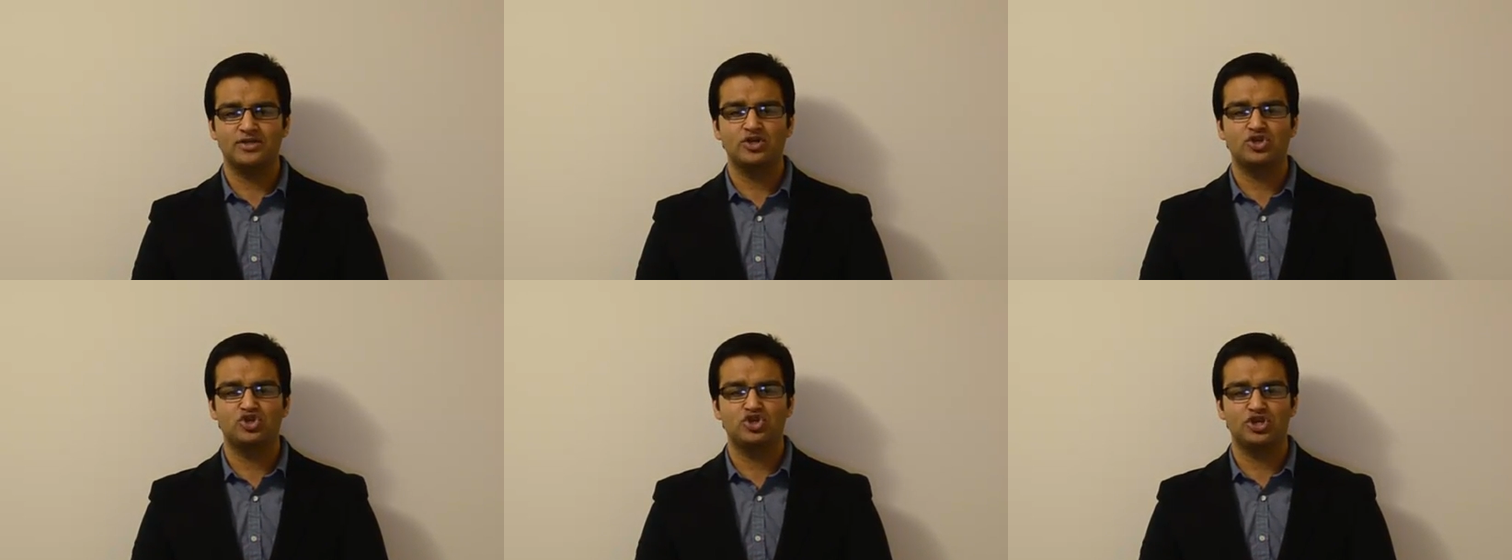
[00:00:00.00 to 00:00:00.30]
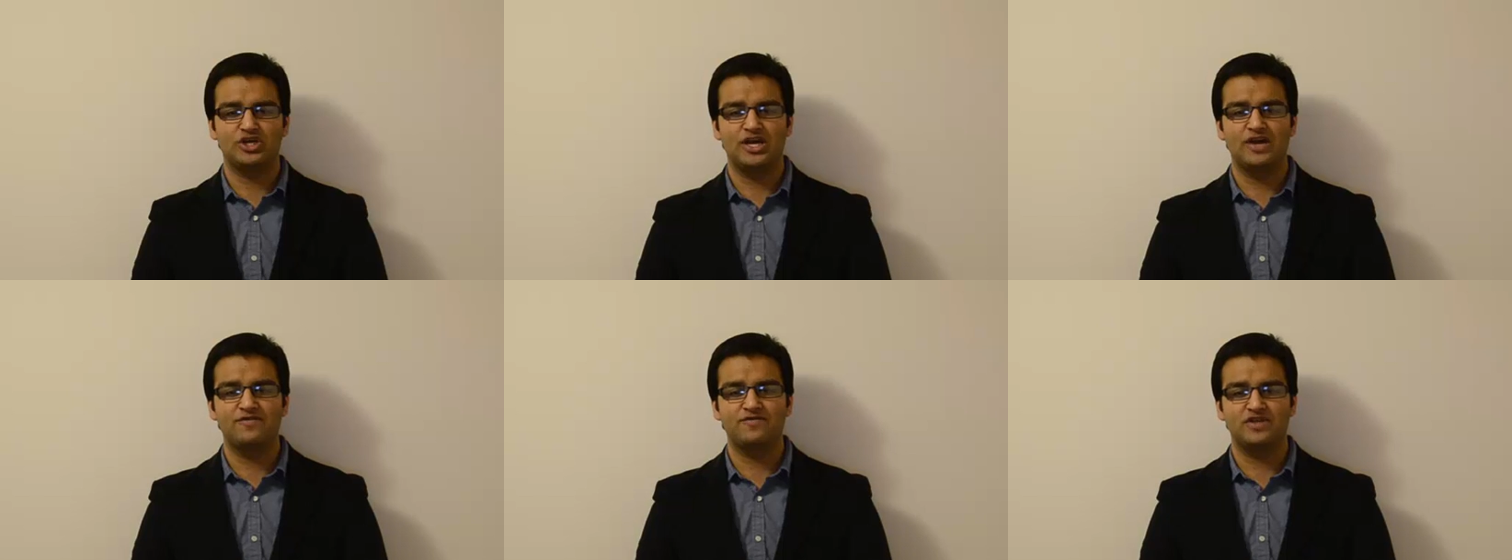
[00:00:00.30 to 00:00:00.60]
to
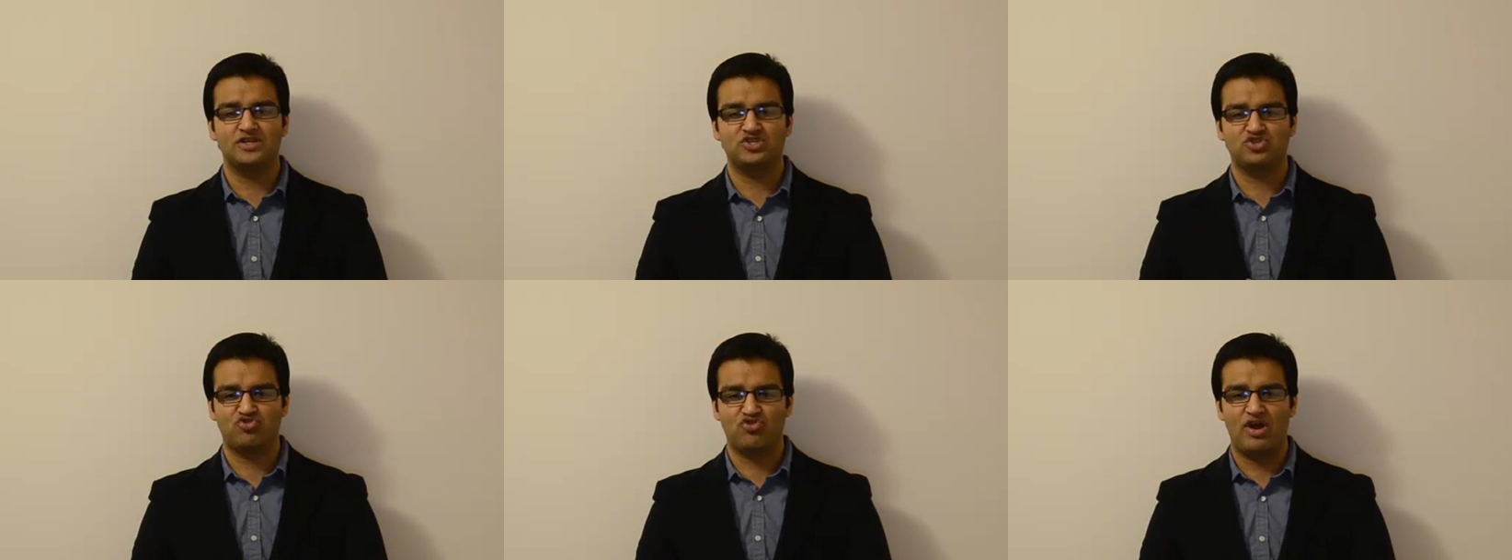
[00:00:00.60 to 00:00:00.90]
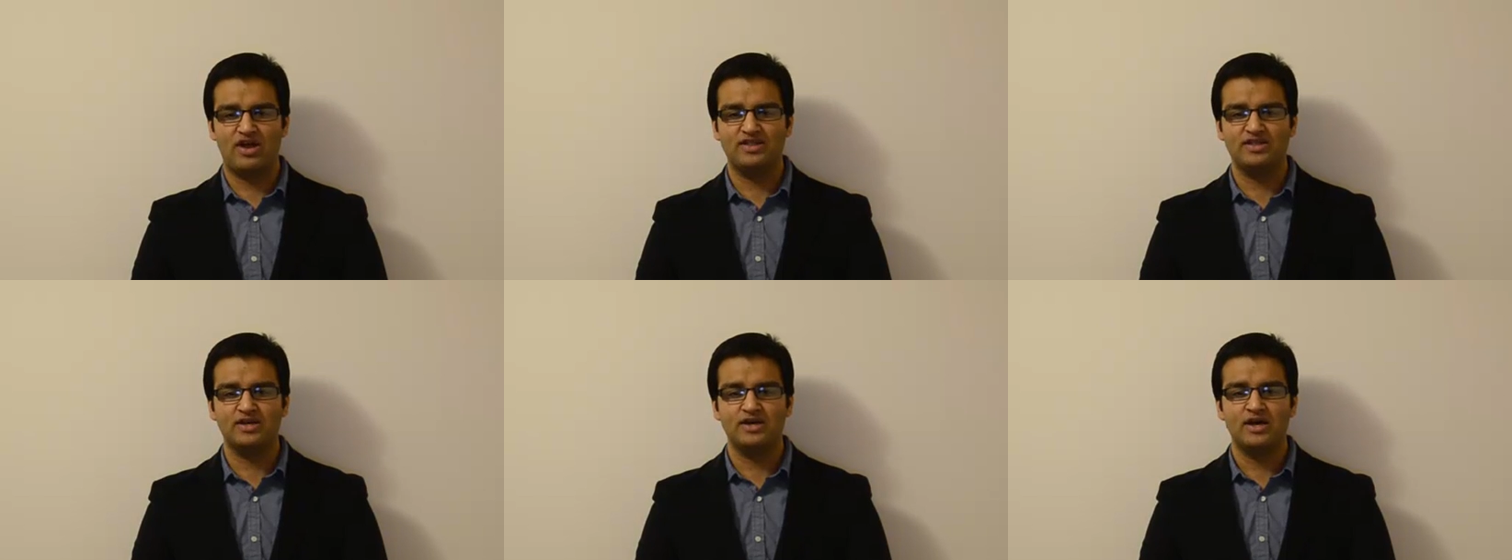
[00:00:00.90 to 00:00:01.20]
give the
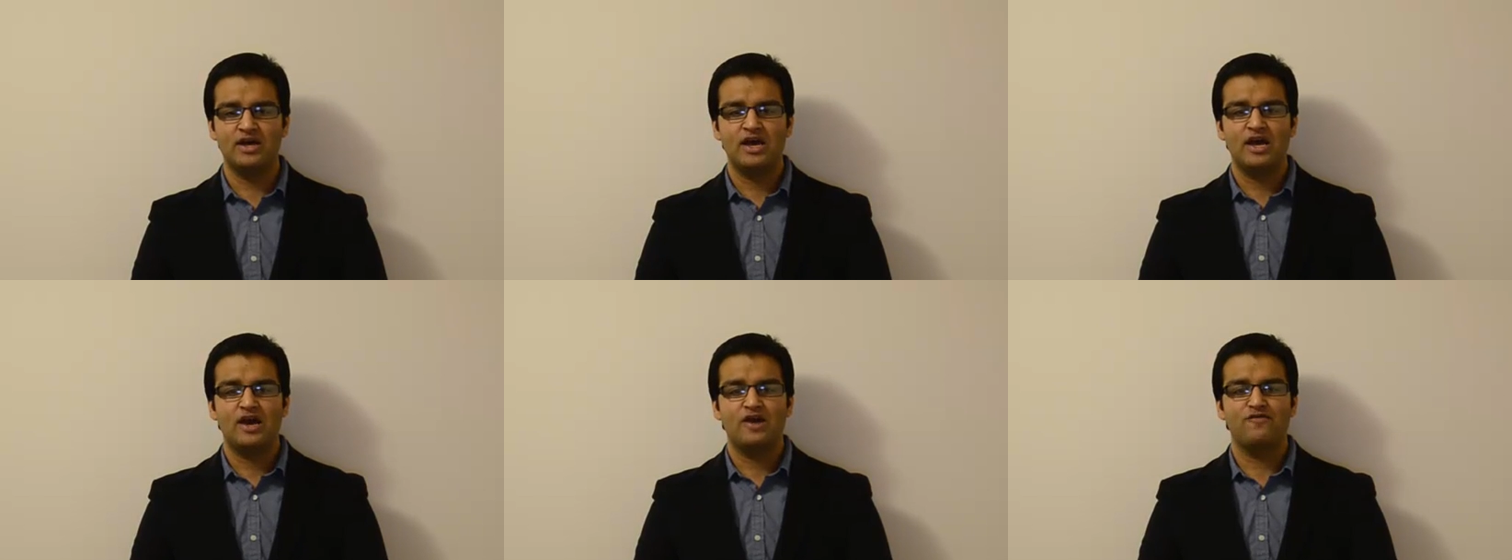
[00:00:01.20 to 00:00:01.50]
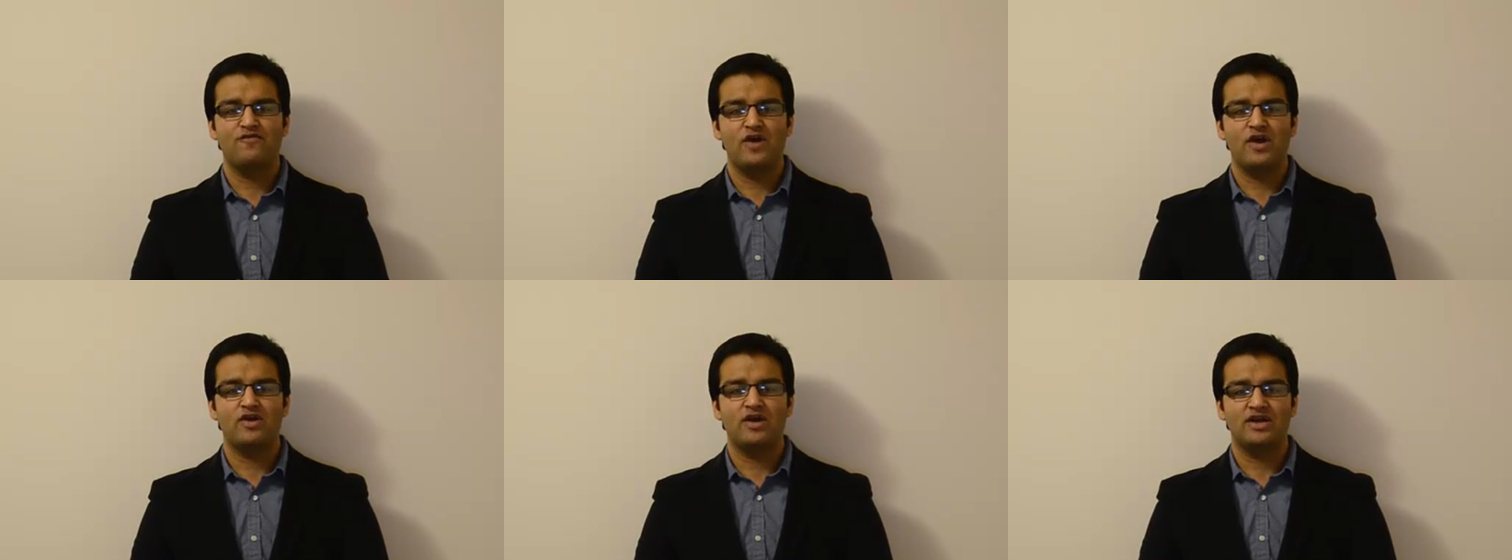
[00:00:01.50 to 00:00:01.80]
strength
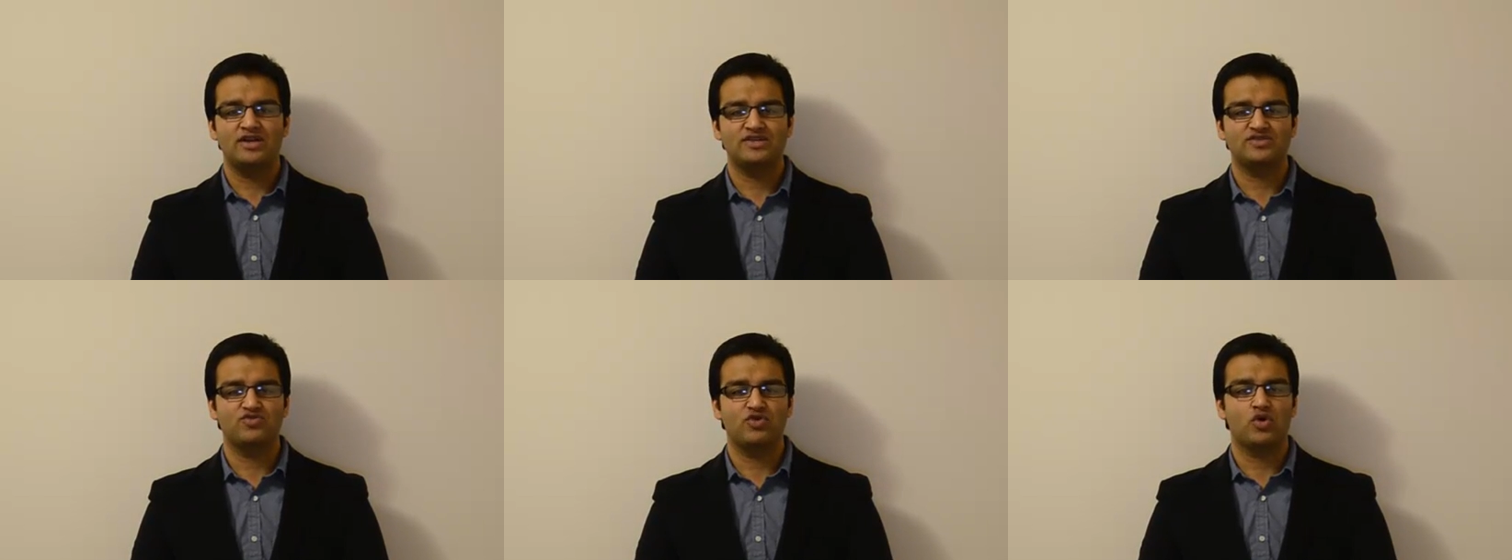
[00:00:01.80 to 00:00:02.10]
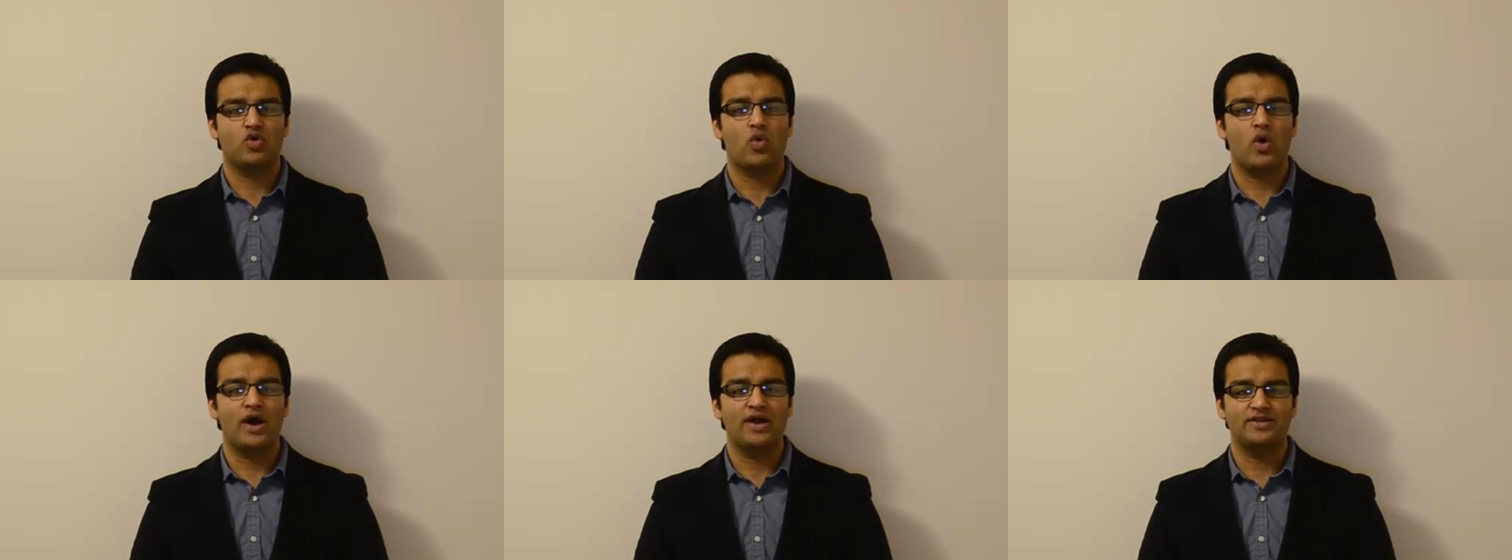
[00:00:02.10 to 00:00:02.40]
where it is
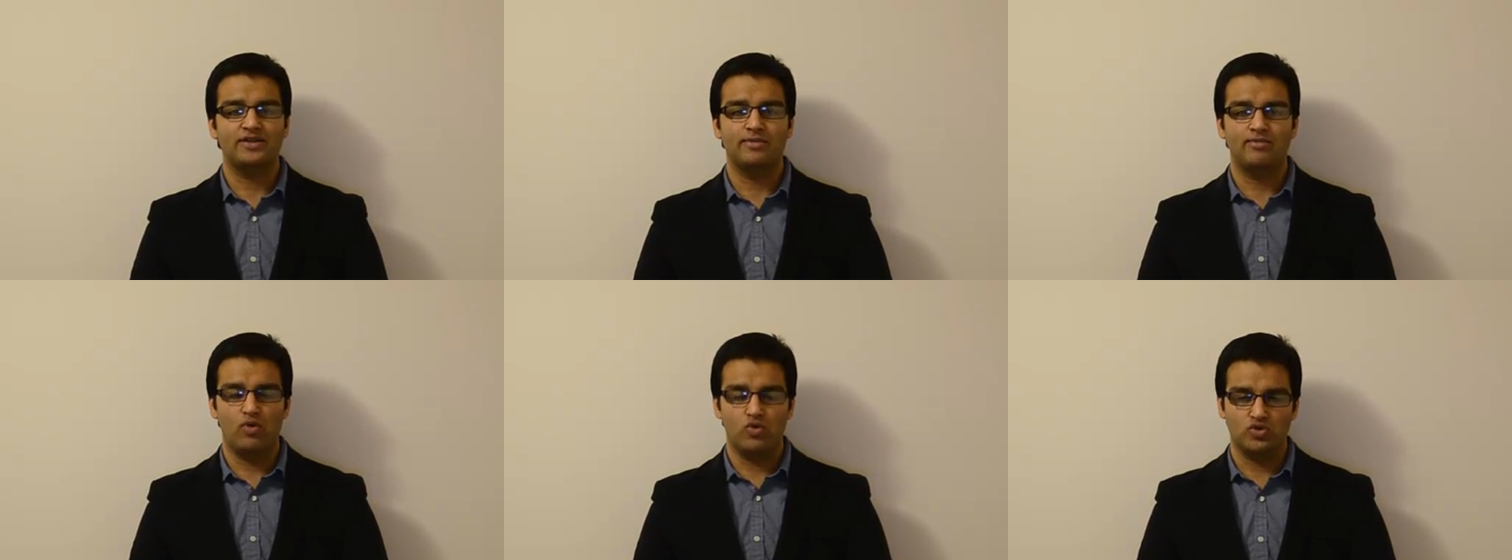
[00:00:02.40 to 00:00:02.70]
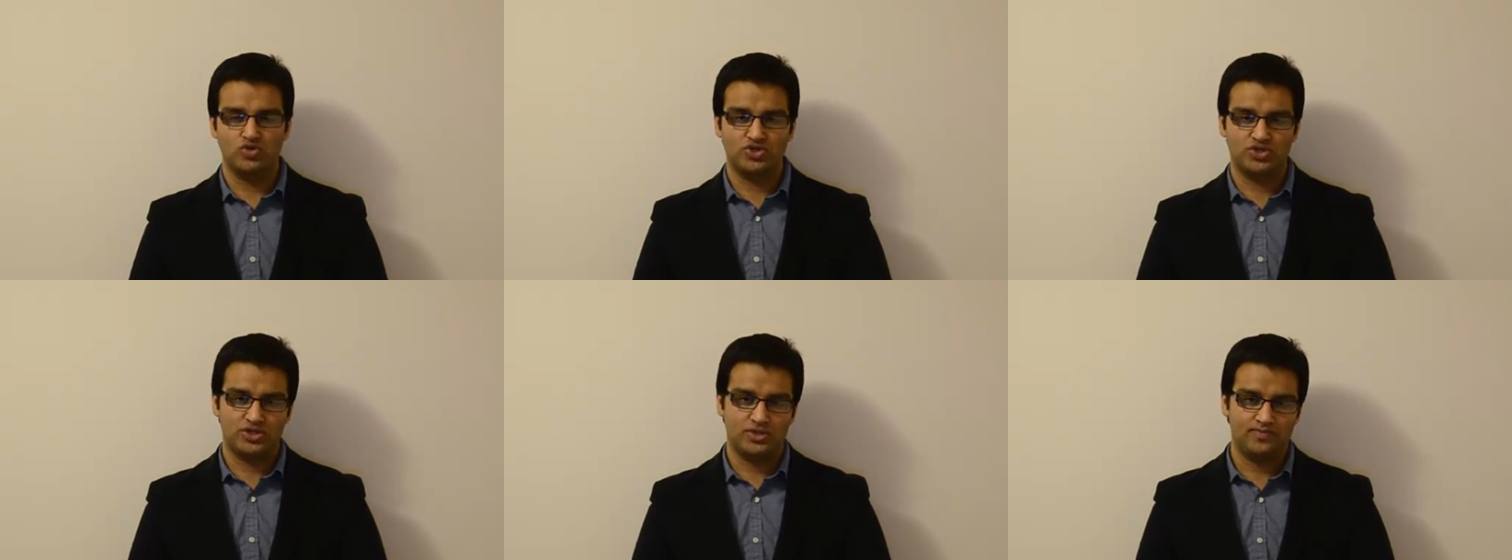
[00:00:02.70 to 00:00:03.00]
required the
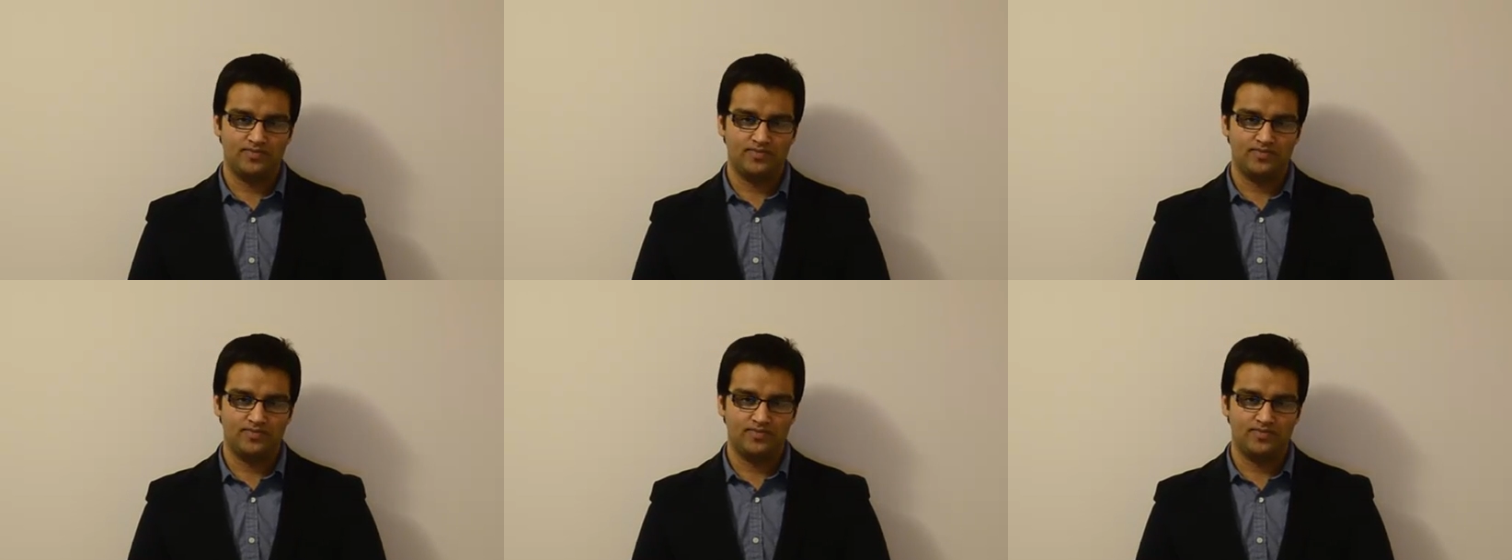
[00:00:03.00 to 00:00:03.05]
most.